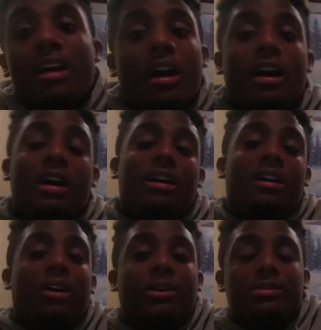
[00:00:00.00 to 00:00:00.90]

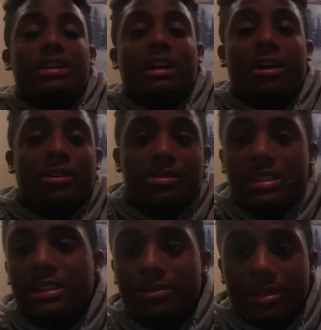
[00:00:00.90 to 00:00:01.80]
All you
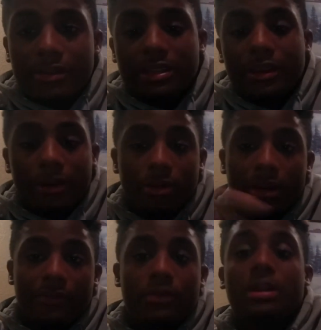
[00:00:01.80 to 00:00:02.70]
seniors out there,
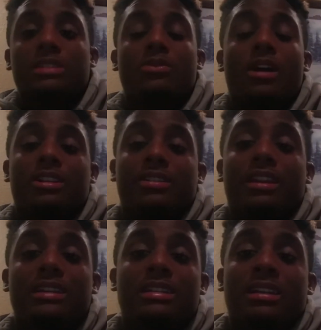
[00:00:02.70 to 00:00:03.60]
if you guys are watching
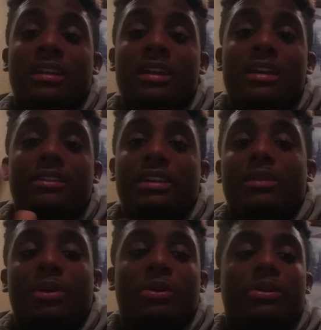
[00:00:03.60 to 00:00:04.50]
this, think
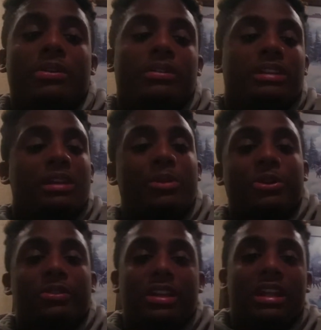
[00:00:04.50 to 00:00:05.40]
about
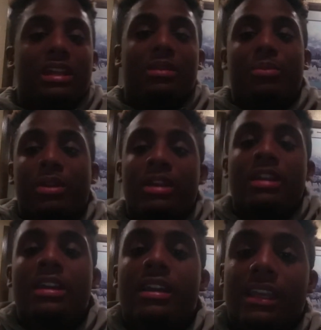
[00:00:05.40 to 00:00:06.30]
your team.
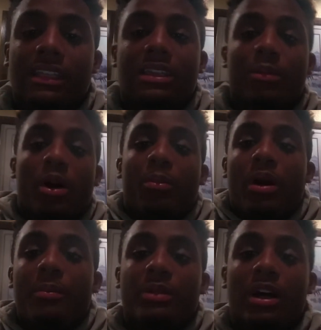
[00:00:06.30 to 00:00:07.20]
Get them all
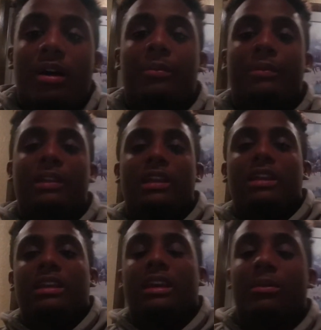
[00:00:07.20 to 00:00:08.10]
pumped up.
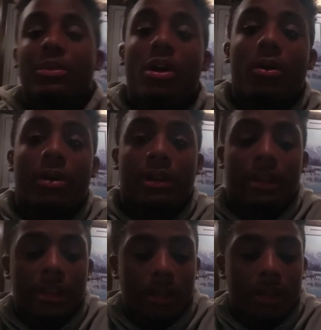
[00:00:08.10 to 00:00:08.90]
Get them going.